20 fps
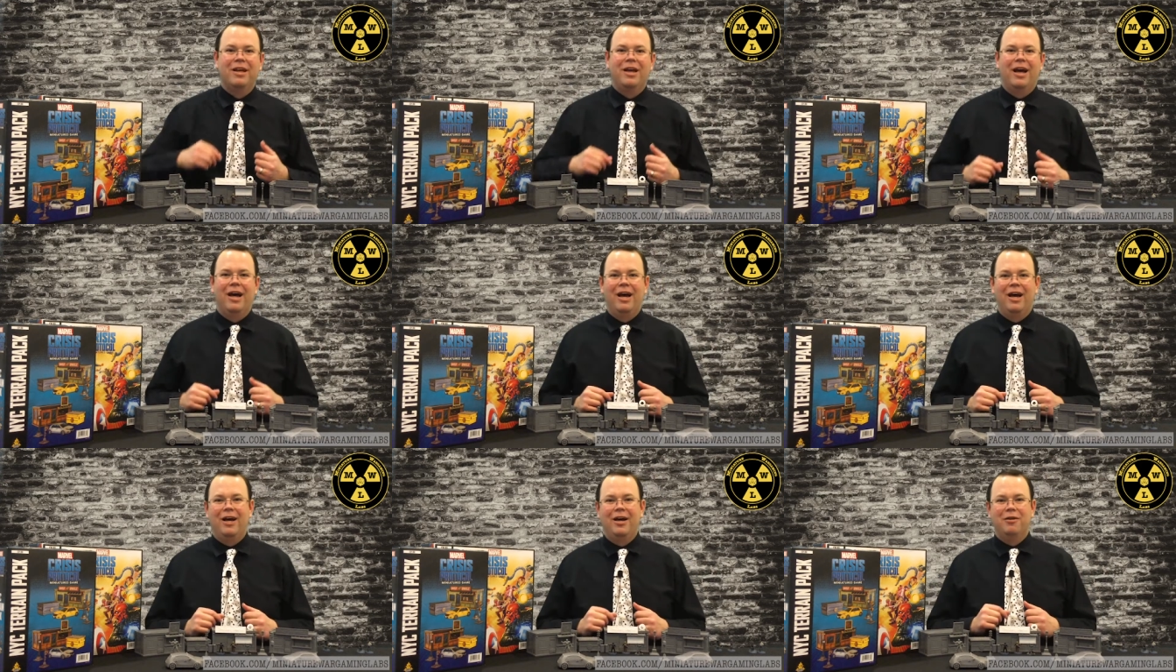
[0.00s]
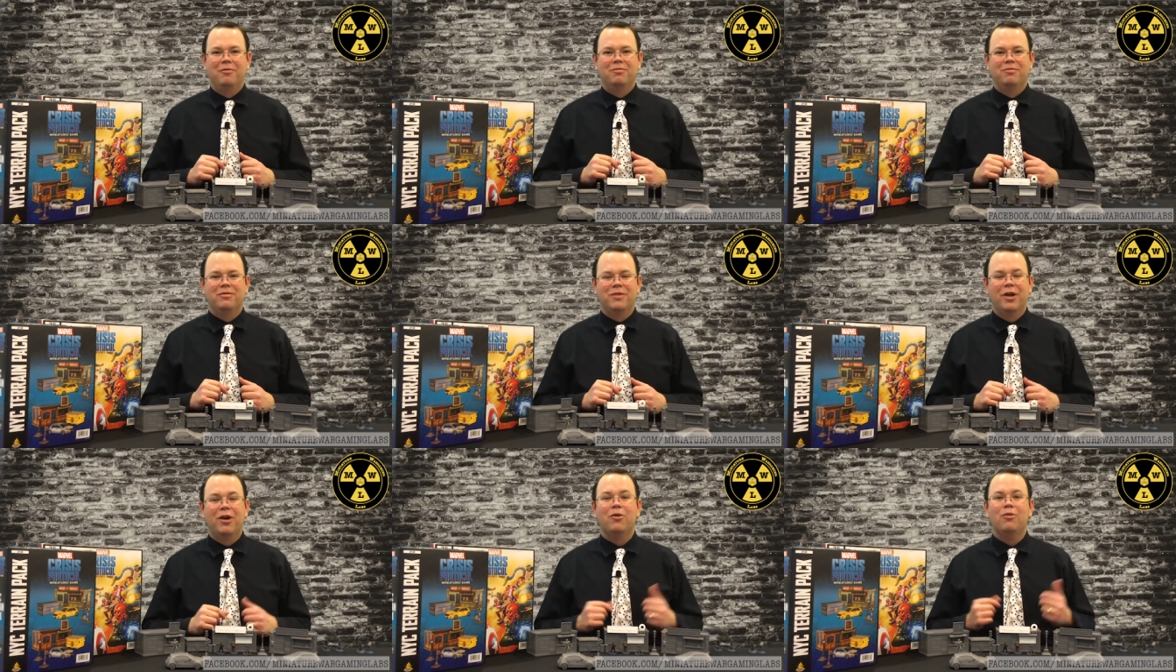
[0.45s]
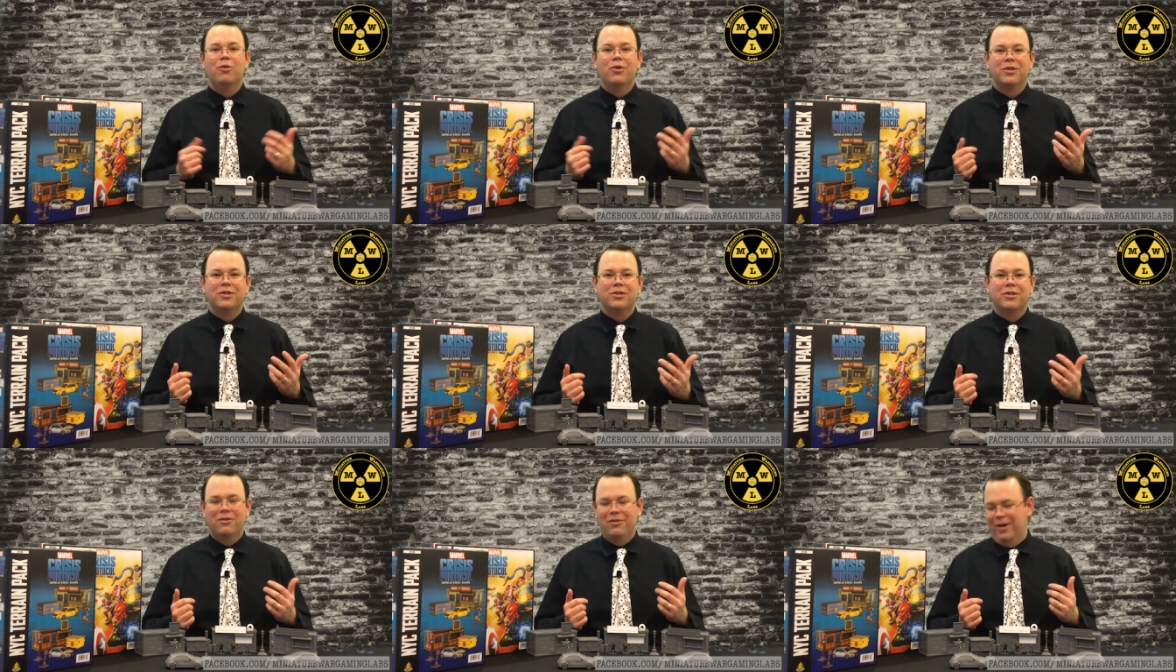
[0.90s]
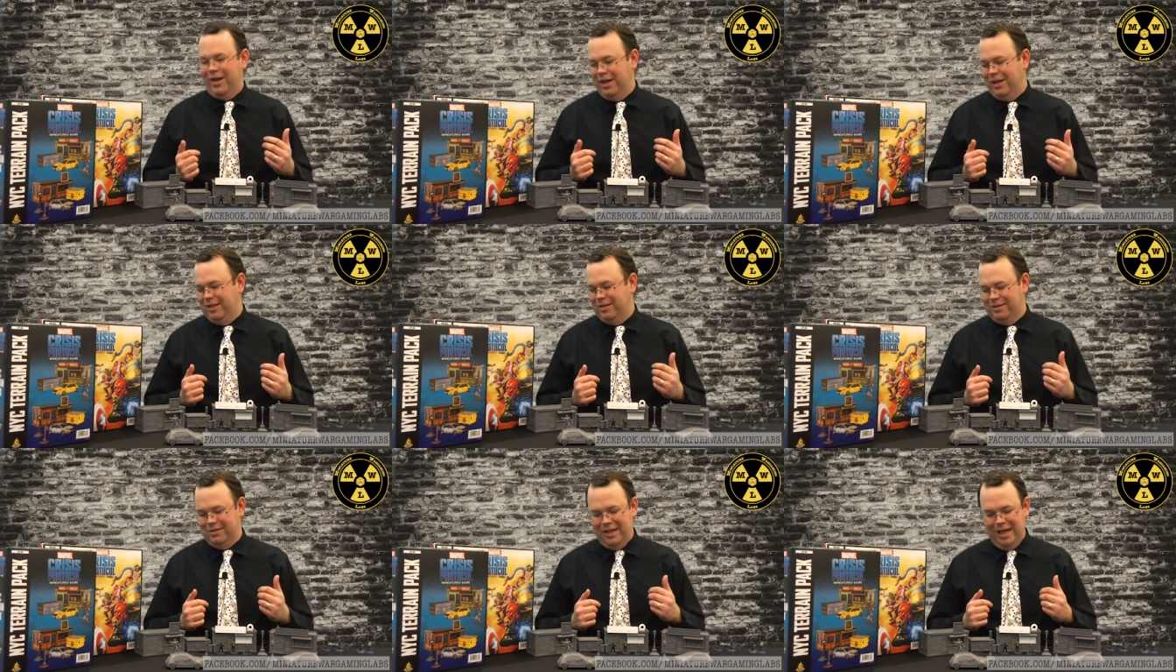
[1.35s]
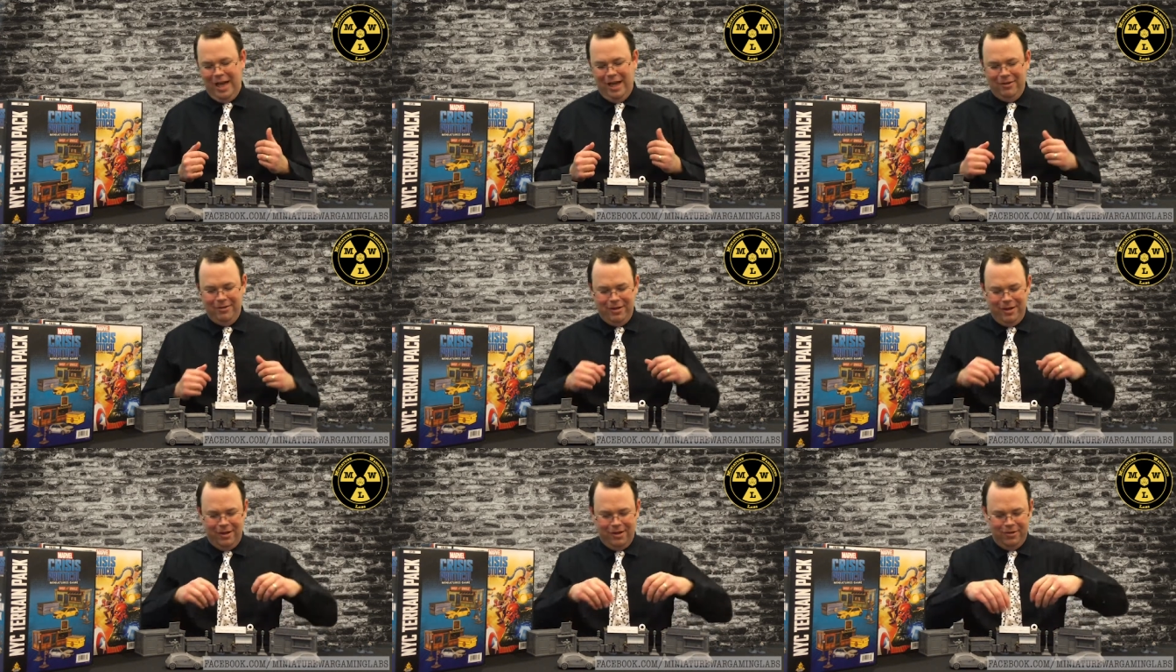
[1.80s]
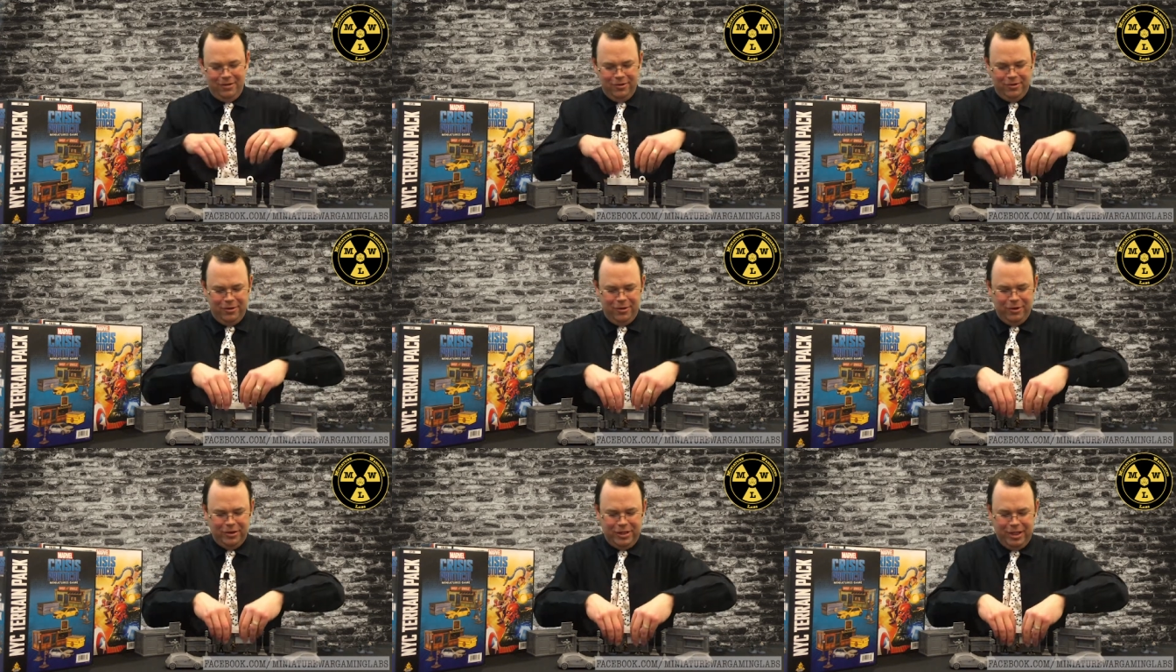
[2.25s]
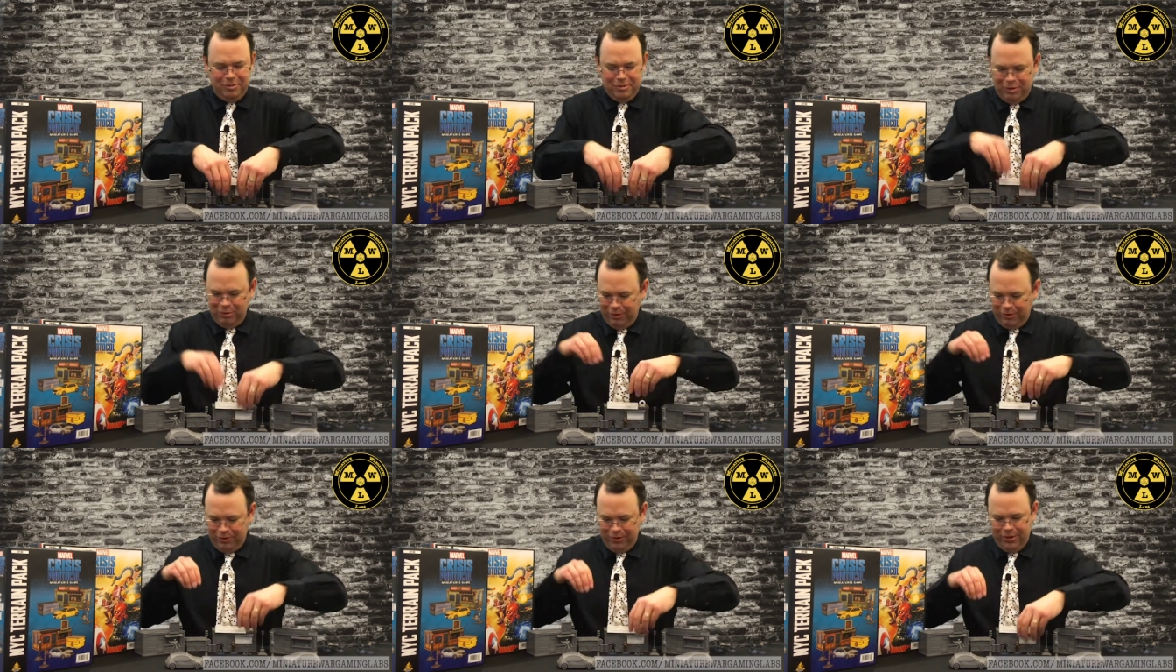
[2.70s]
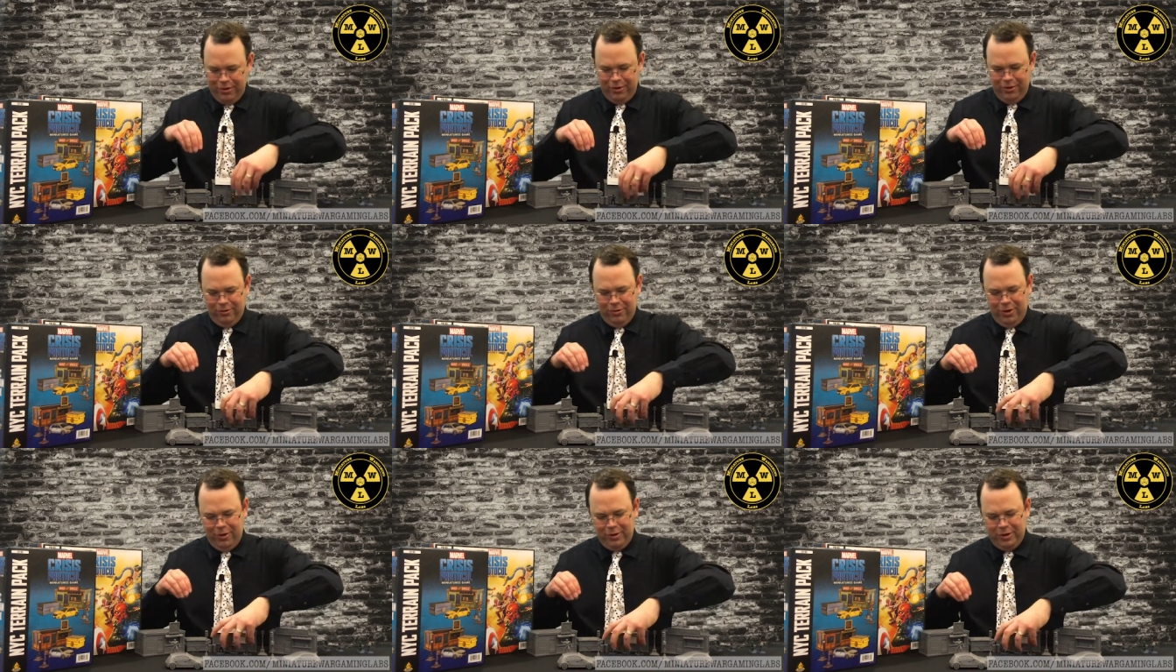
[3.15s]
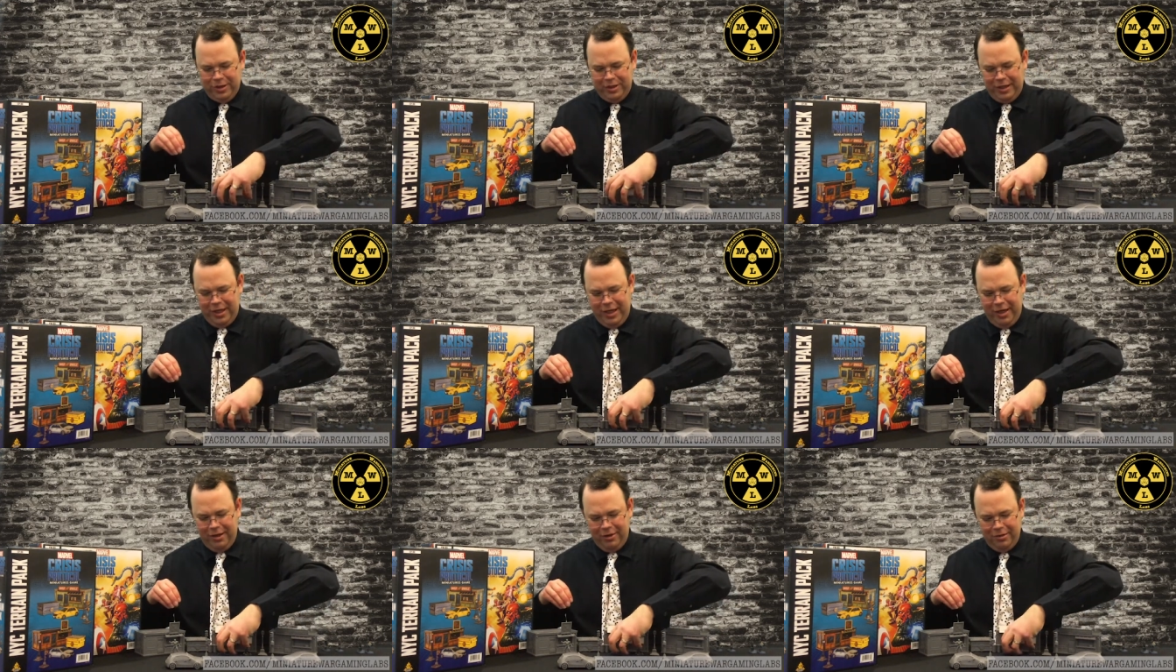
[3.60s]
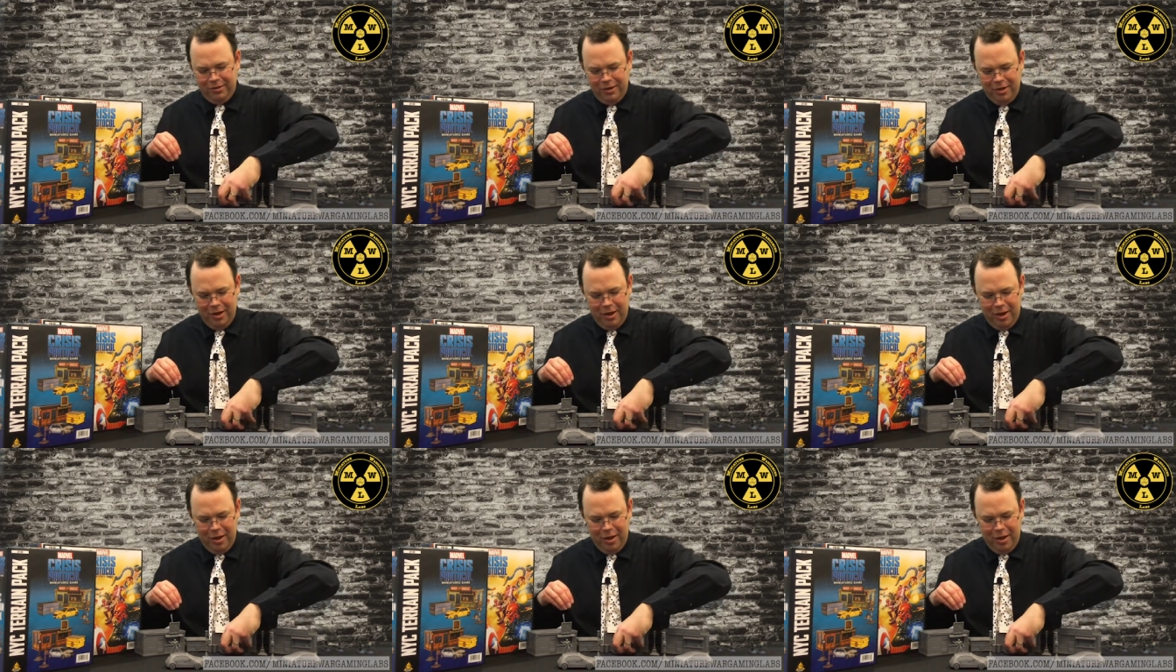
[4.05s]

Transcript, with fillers: Um, there are worse terrains out there. So it seems to work for the heroic scale.